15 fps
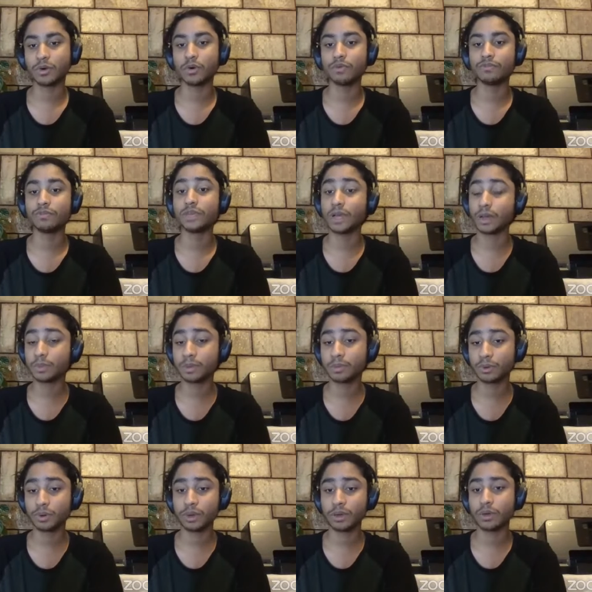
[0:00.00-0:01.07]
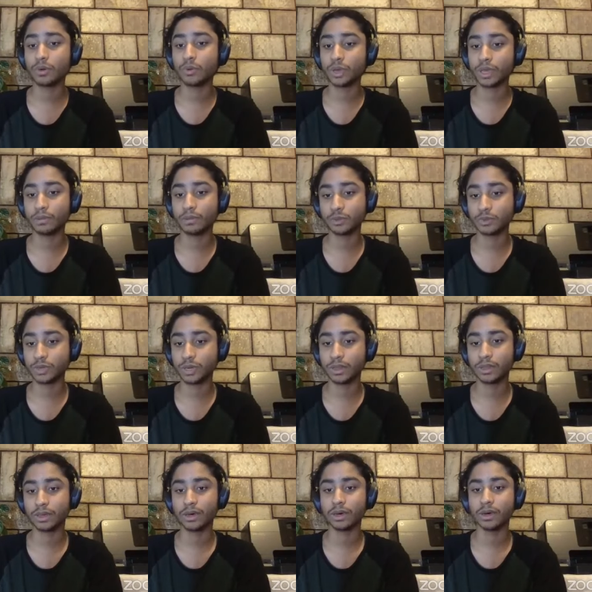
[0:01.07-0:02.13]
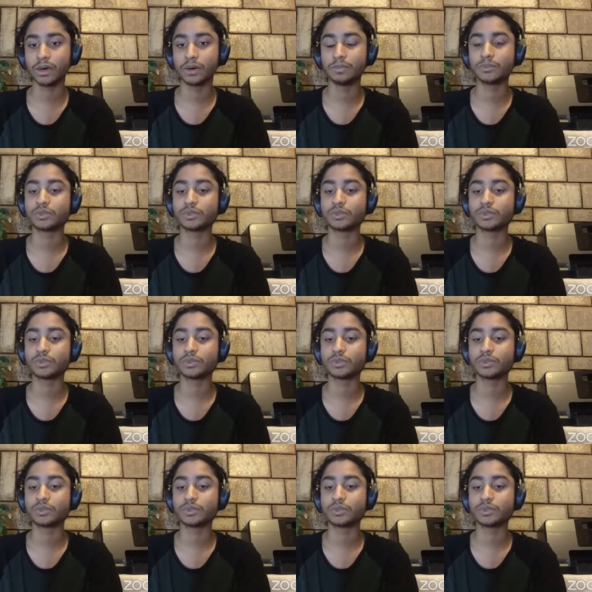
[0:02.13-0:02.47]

of young people who came together um,